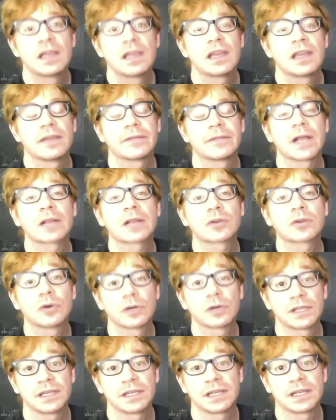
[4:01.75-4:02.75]
If that
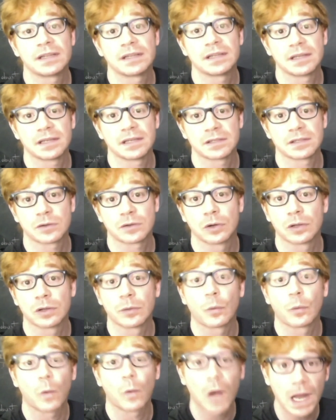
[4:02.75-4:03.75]
coordinate is called
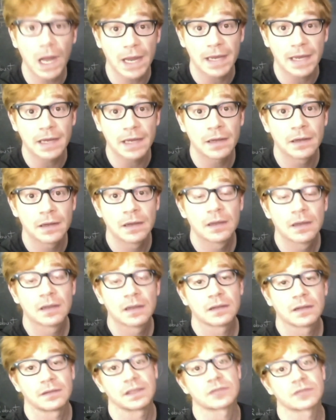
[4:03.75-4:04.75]
y,
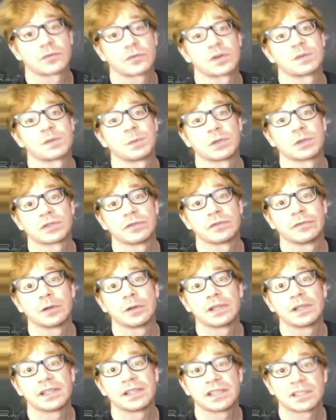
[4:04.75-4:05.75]
this corresponds to
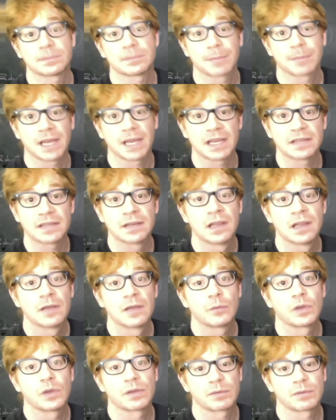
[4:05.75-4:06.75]
folding the space
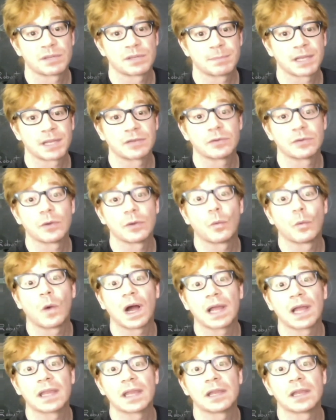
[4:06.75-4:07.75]
with respect to the
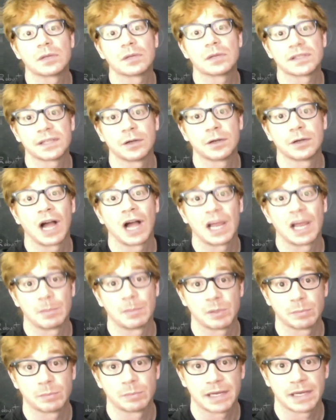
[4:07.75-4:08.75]
y equals 0
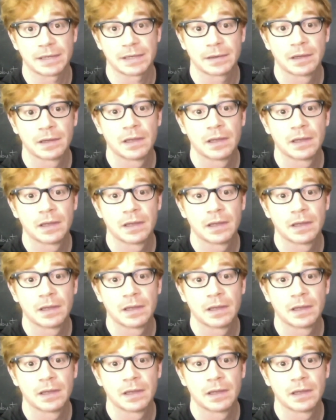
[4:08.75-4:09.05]
hyperplane.